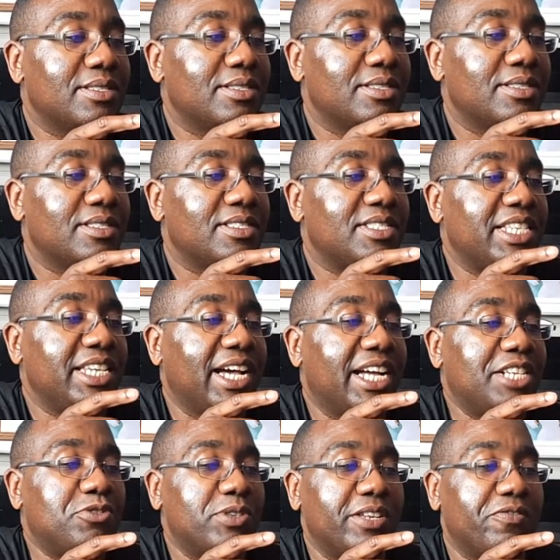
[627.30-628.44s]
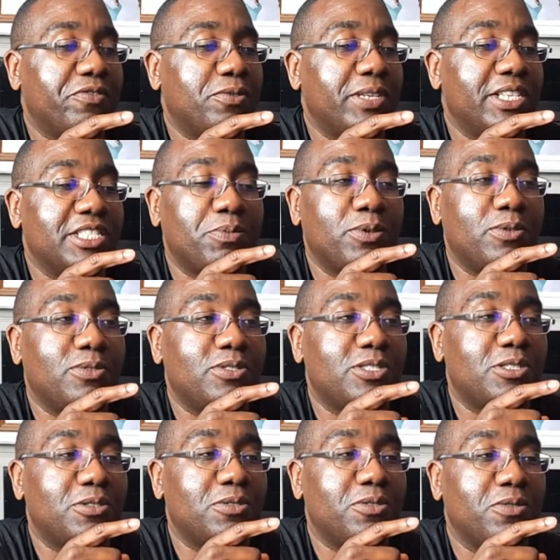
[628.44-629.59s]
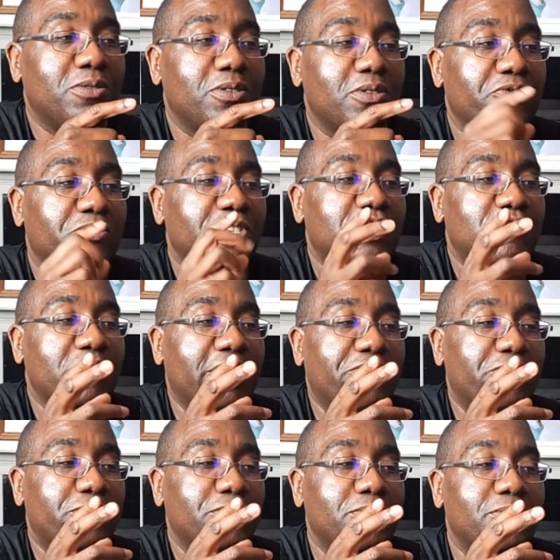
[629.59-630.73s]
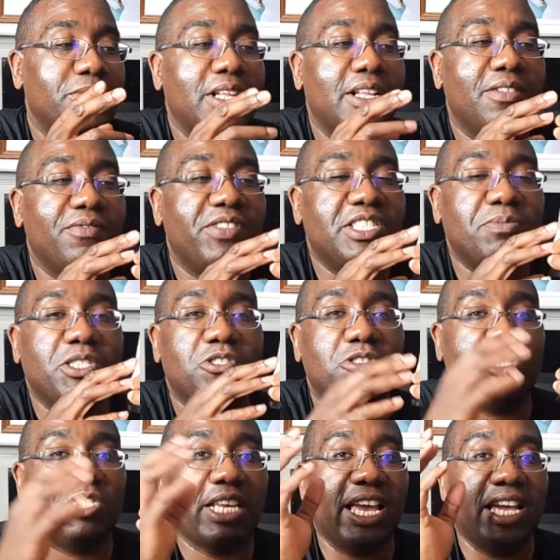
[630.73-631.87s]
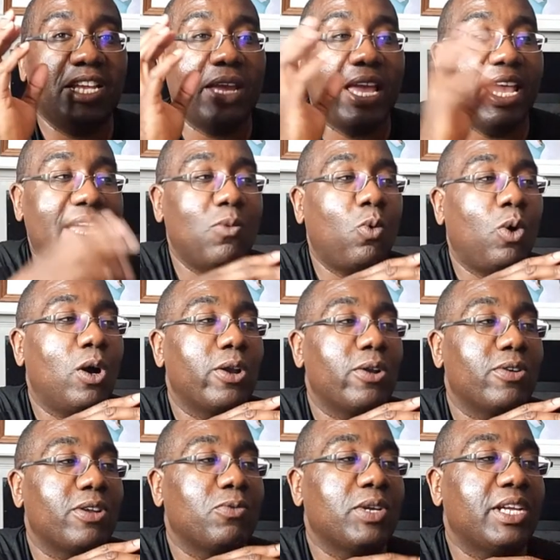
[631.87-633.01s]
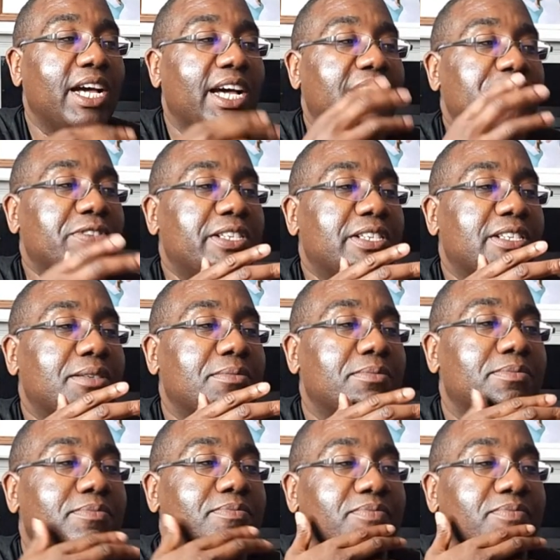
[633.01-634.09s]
This is dehydrated food as opposed to freeze dried food. This means you just add you add water to rehydrate it up.